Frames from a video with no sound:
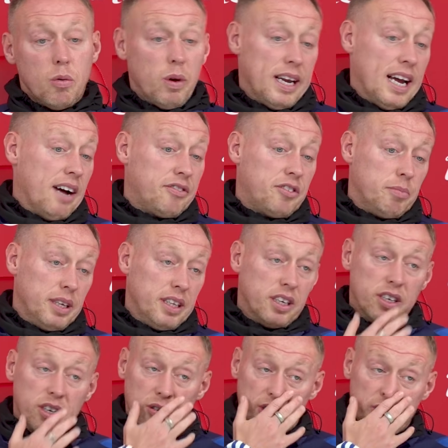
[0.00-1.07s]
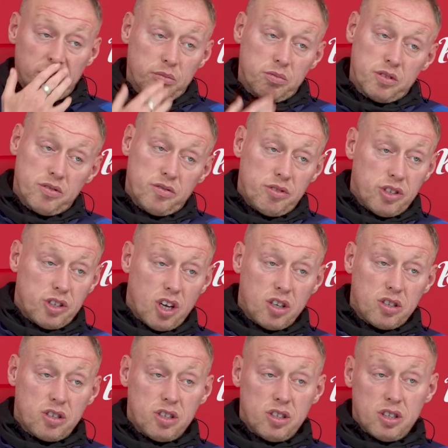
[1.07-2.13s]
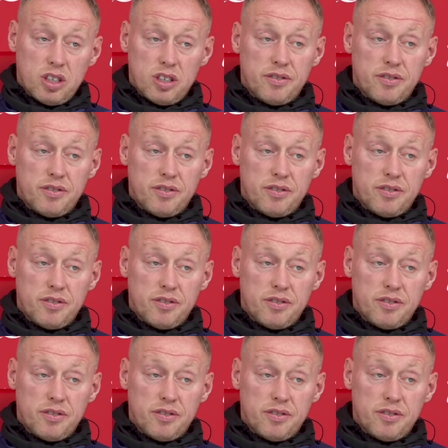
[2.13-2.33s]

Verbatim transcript: Well, you have to be, you know, in terms of the results and,